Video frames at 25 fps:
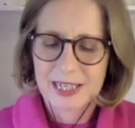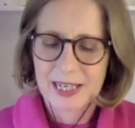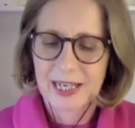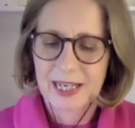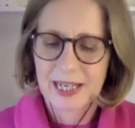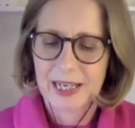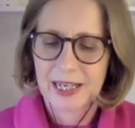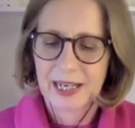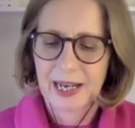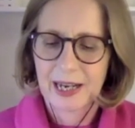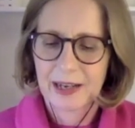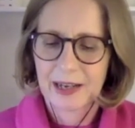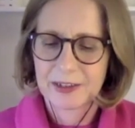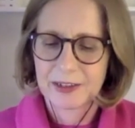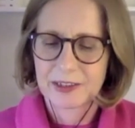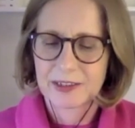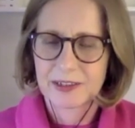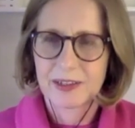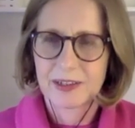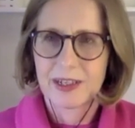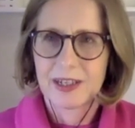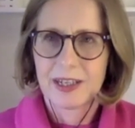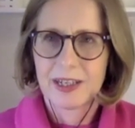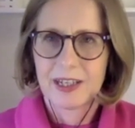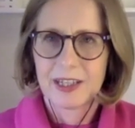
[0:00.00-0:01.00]
hear how you're
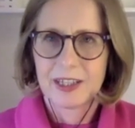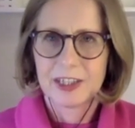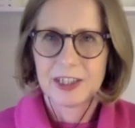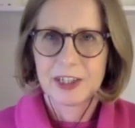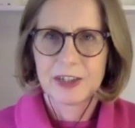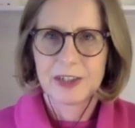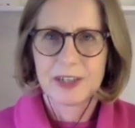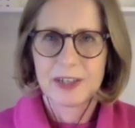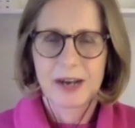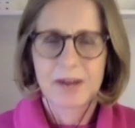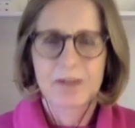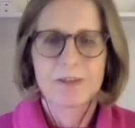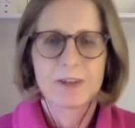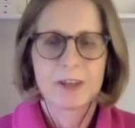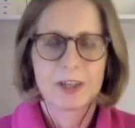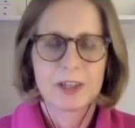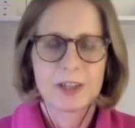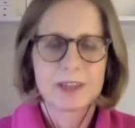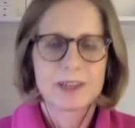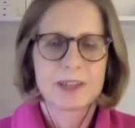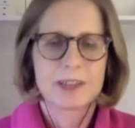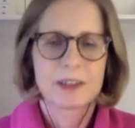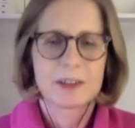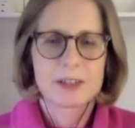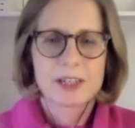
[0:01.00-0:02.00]
now
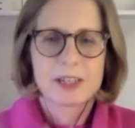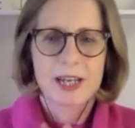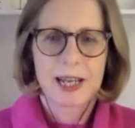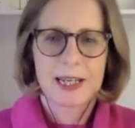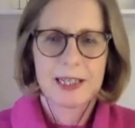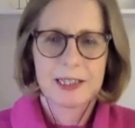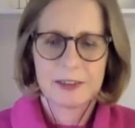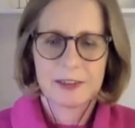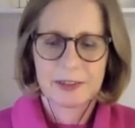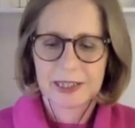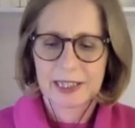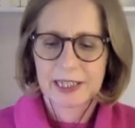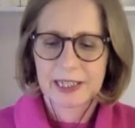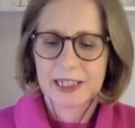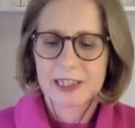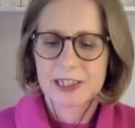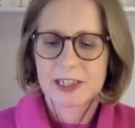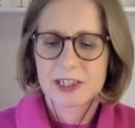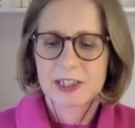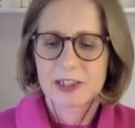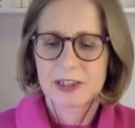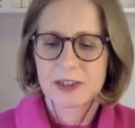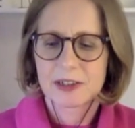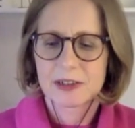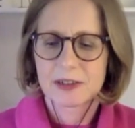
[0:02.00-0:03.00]
focusing on tailoring it
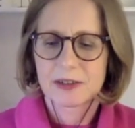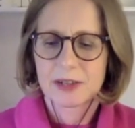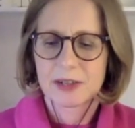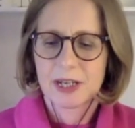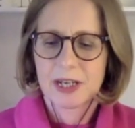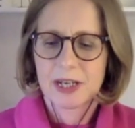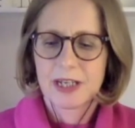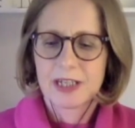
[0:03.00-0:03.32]
to